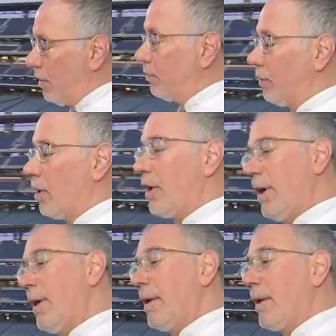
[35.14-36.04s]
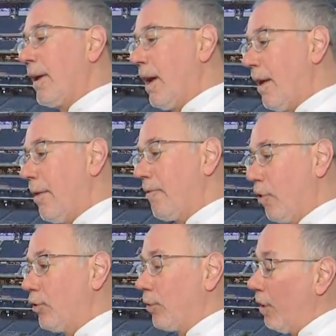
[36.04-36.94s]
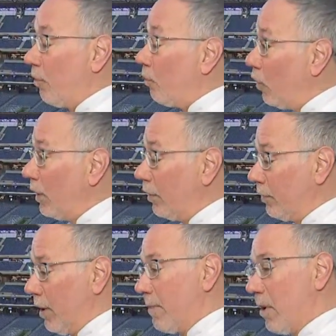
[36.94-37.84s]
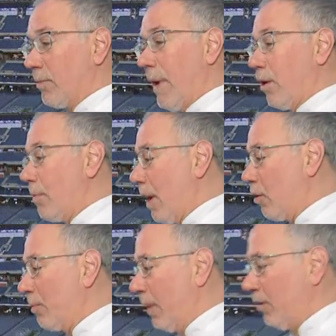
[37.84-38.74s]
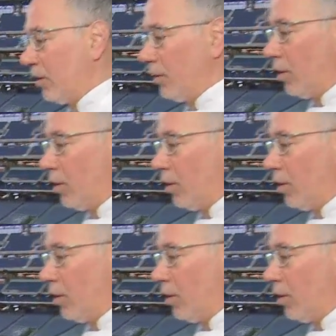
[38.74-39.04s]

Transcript: this year. Uh, the first one that we're really excited about is Manco Manco pizzas.